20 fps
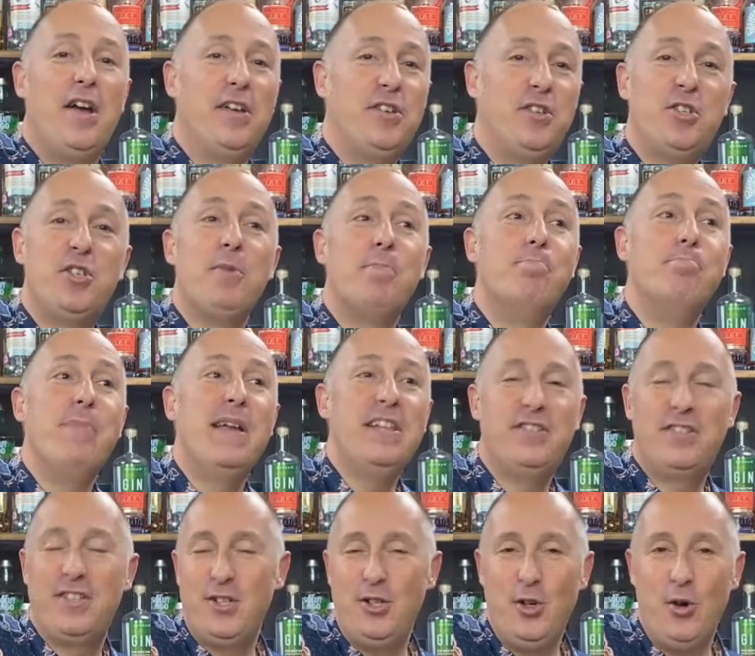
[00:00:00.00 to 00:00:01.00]

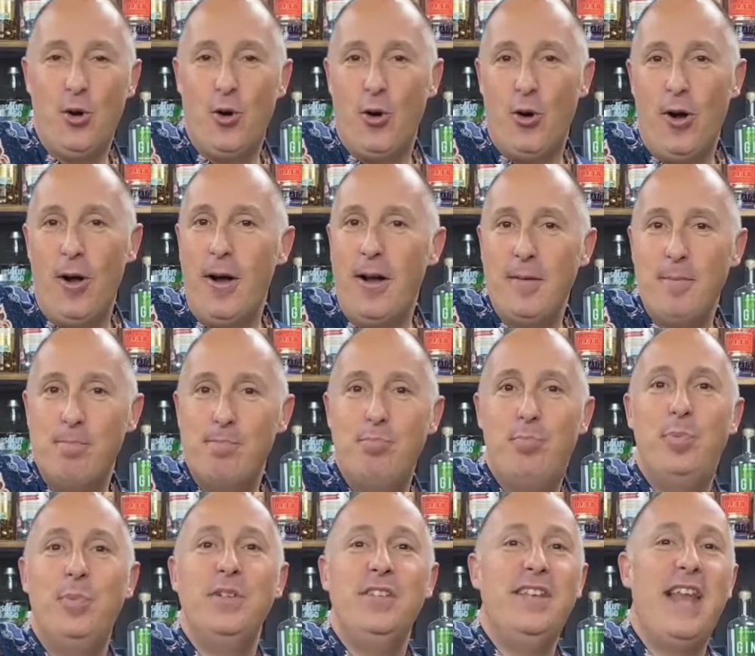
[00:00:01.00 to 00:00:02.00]
submit your
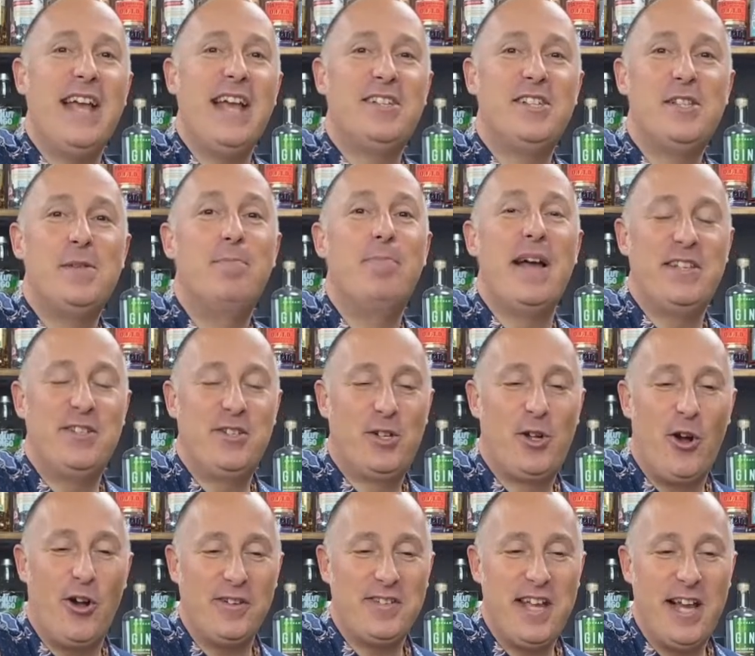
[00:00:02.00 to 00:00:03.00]
next best
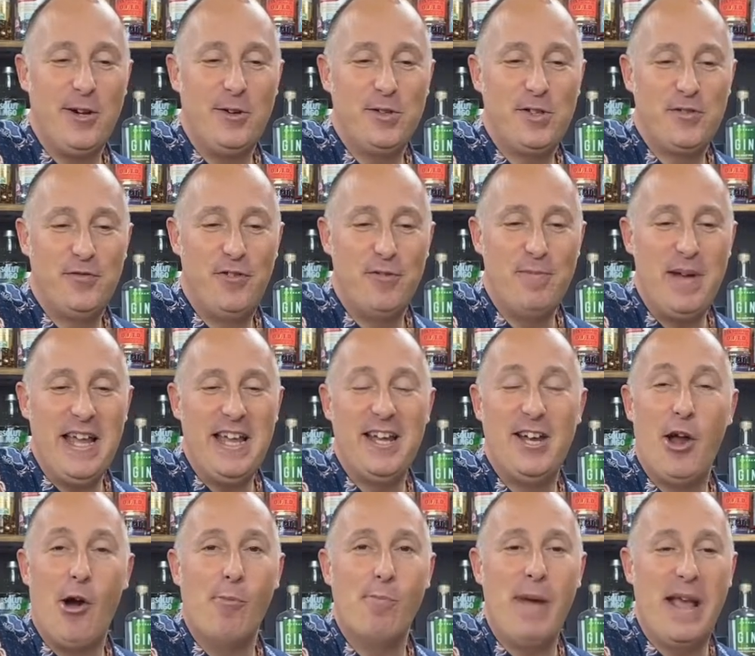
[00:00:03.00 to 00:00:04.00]
cocktails for me
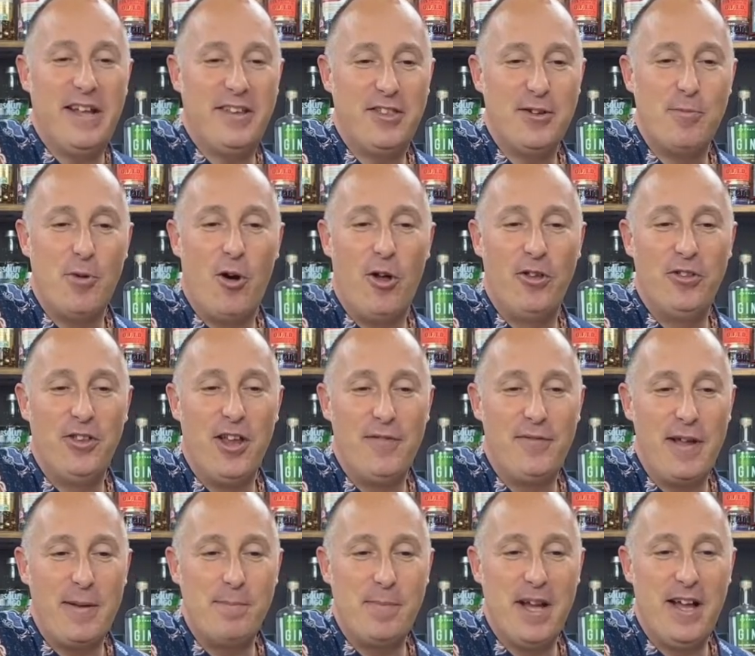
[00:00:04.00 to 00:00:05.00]
and I'll make them on
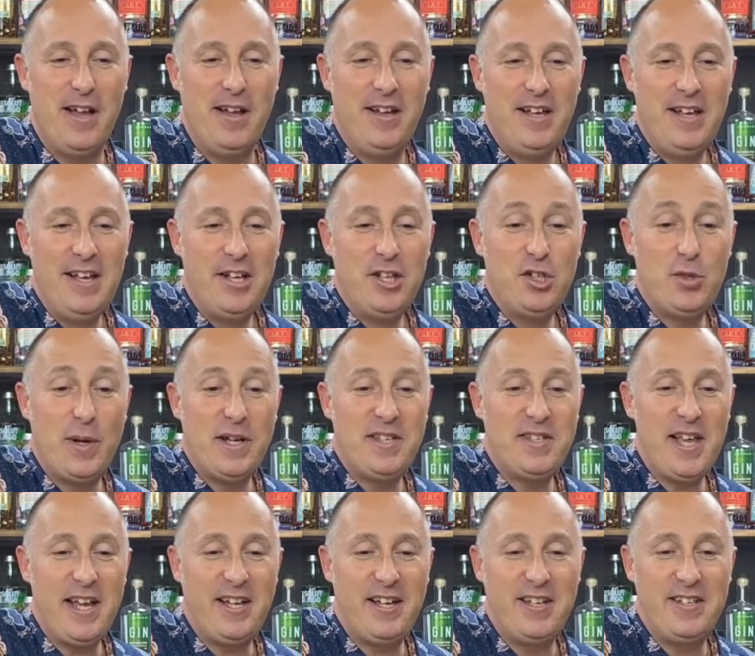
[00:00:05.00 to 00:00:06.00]
November
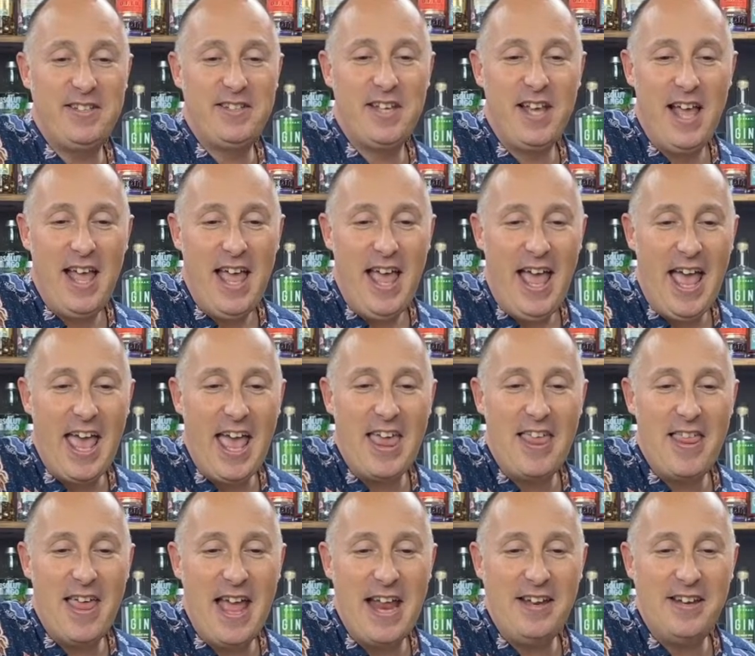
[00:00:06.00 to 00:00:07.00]
22nd.
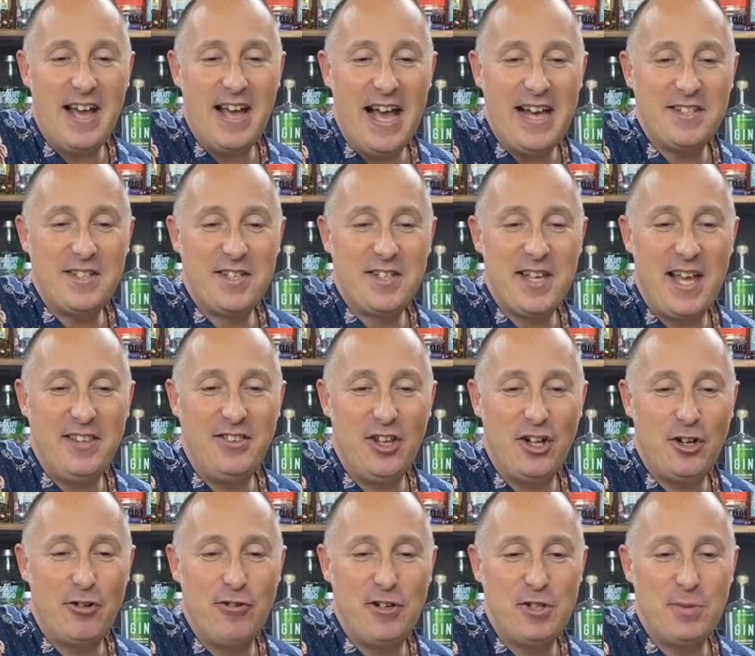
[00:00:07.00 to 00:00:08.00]
And then, as I said, the
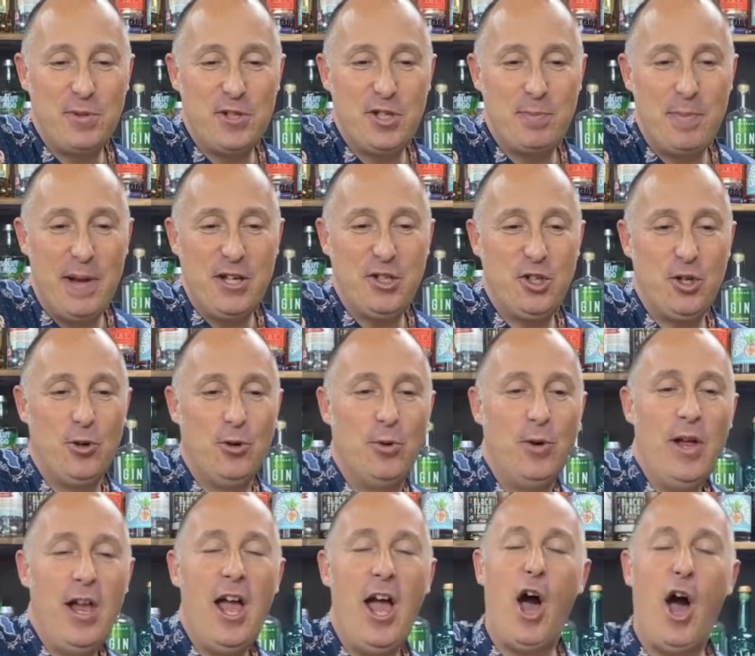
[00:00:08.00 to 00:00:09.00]
Christmas special,
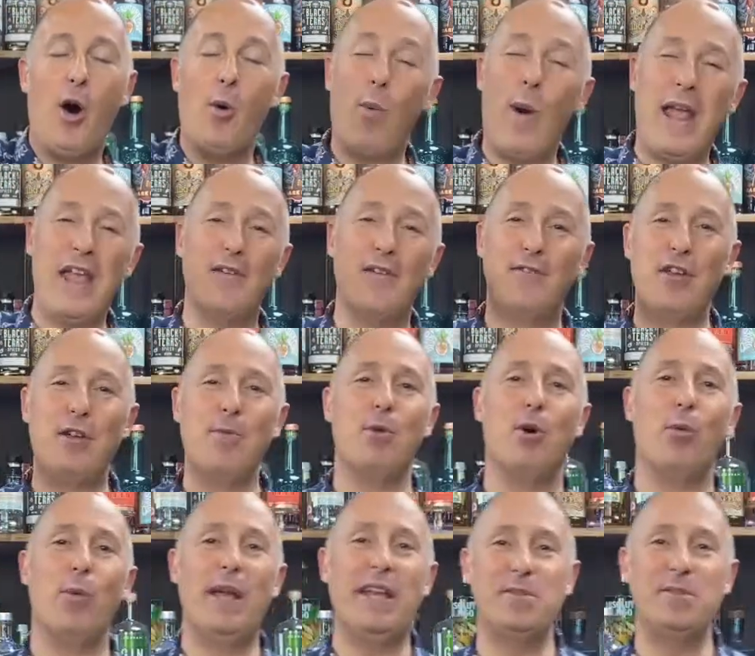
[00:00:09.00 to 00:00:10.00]
I'll wait a few
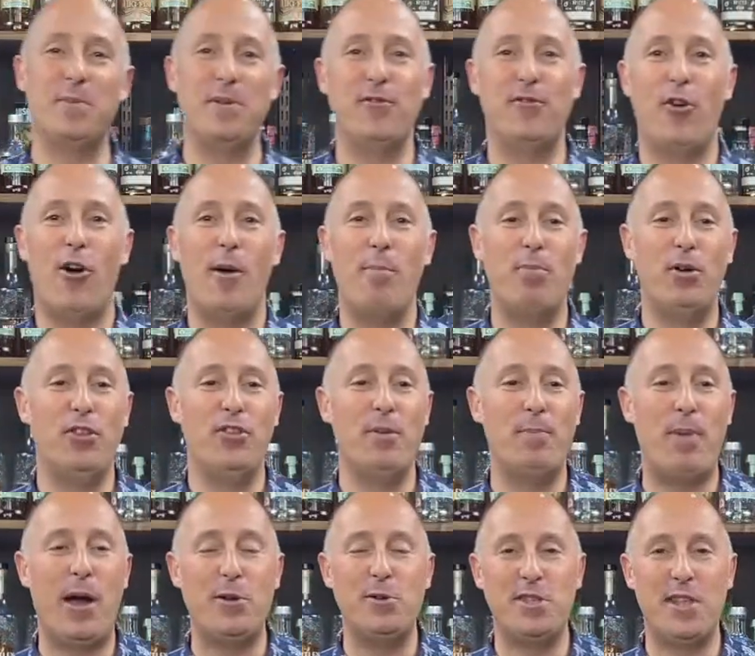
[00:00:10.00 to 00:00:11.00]
more weeks before I put the
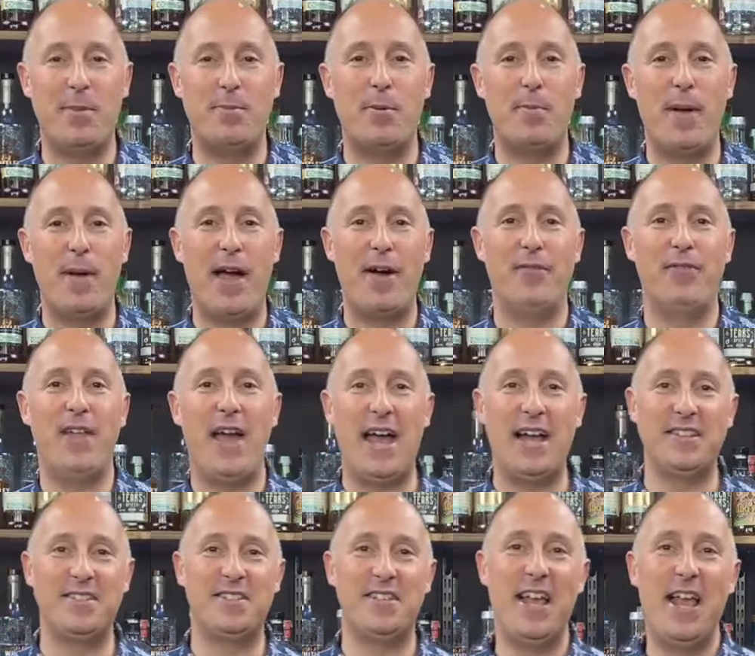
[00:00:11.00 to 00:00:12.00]
post up about
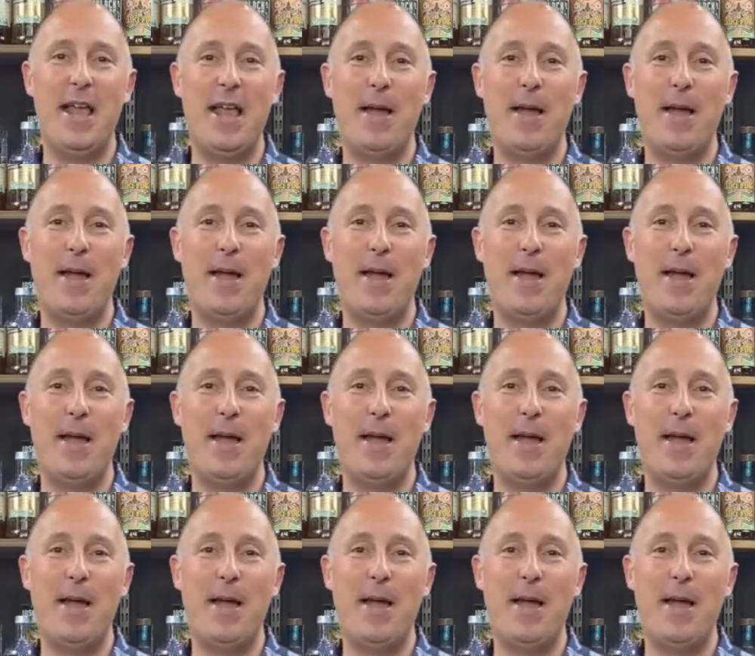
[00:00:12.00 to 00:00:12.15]
that.